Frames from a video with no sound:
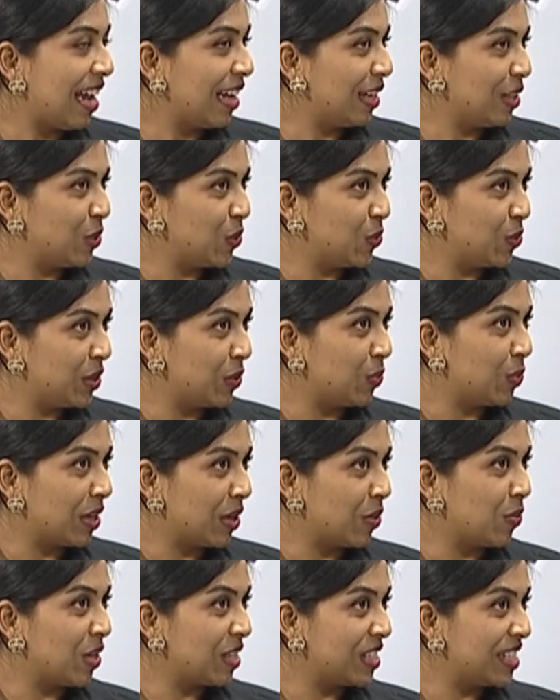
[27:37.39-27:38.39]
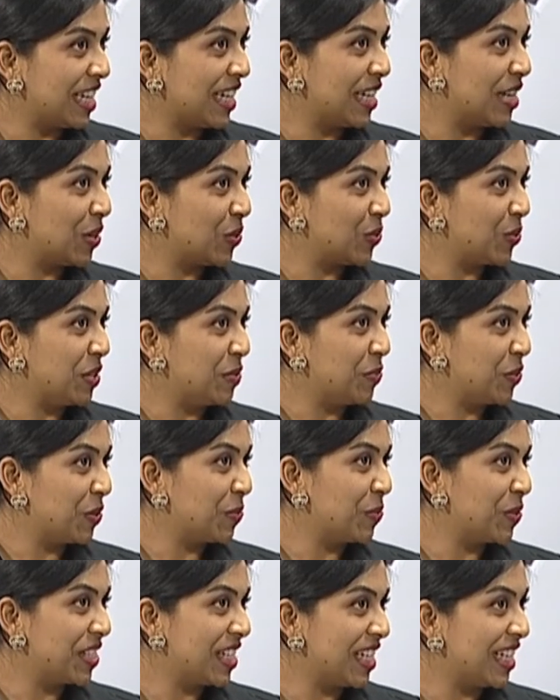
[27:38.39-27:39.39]
I can do with it what I want, taking out
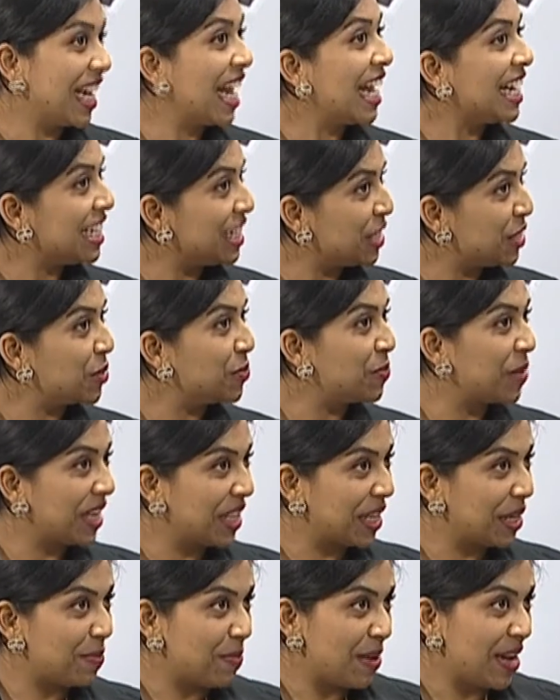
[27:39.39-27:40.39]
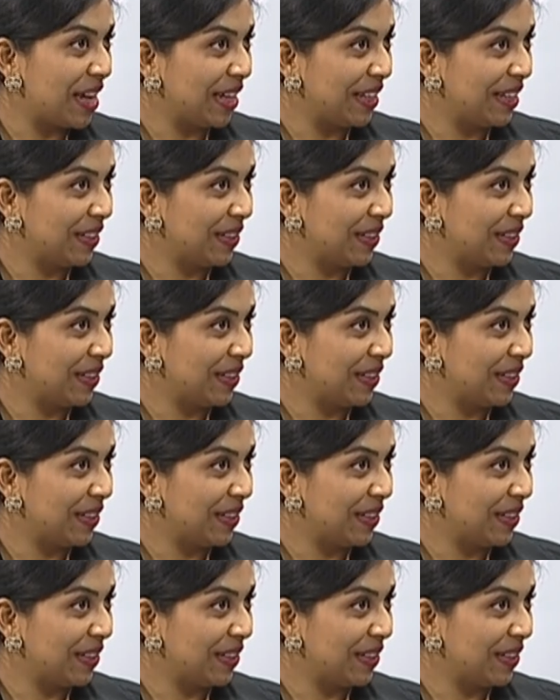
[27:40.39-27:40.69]
21%. I need to pay that back.